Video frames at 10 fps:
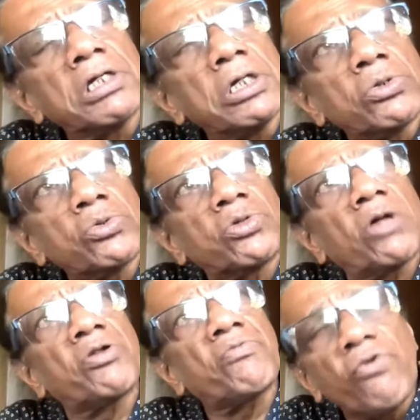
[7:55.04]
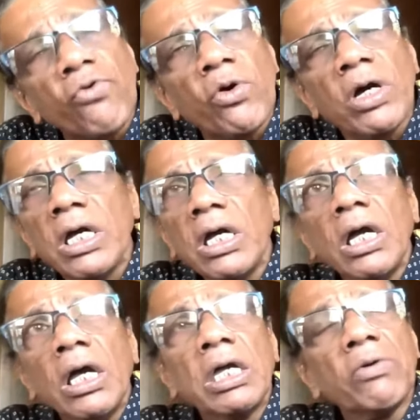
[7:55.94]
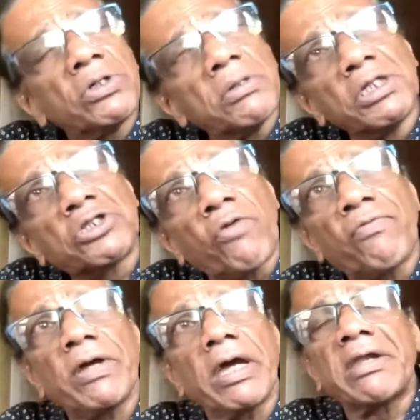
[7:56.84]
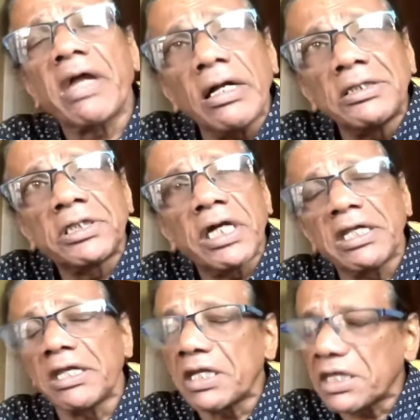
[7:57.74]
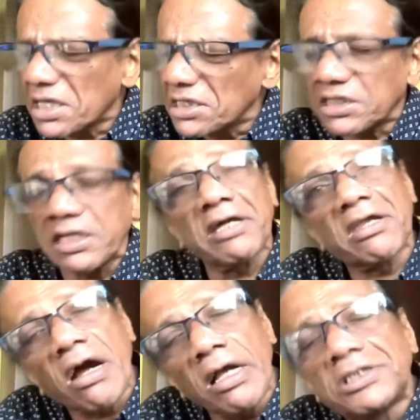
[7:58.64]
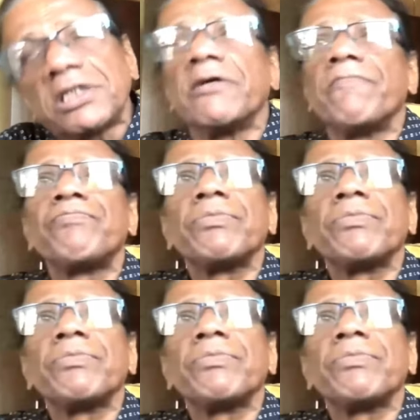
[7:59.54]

three to two thousand four, he was the Minister of Agriculture and Irrigation and Agriculture.